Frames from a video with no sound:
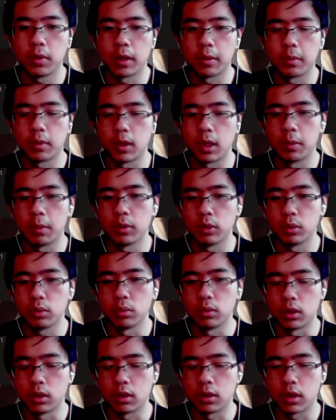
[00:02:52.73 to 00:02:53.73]
I'm able
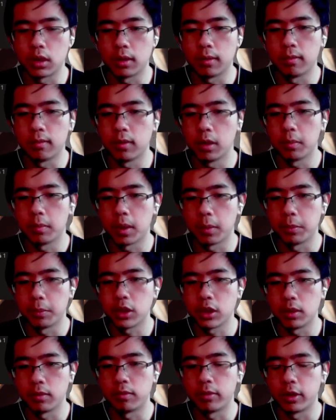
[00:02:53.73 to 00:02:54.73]
to develop my
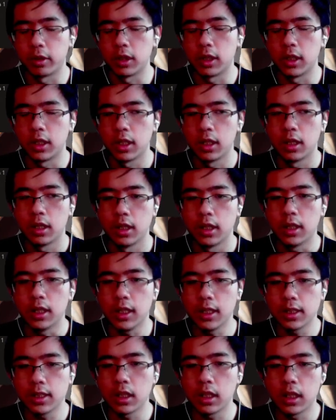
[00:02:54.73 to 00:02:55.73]
bishop very
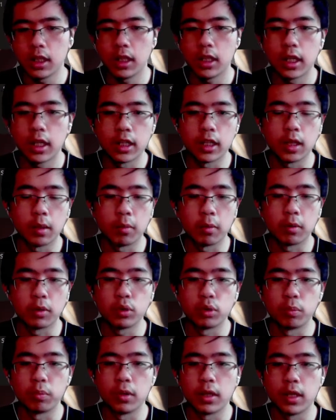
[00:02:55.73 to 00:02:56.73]
easily, and I want
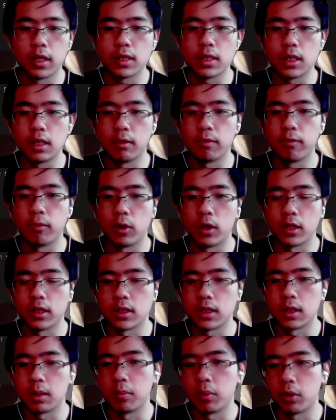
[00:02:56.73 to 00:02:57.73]
to play c4 at
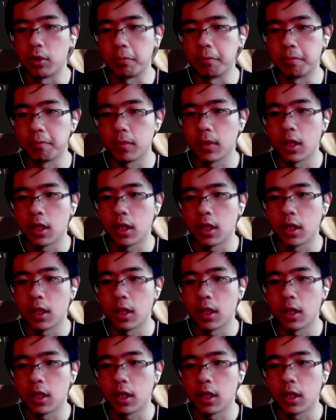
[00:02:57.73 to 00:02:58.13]
some point.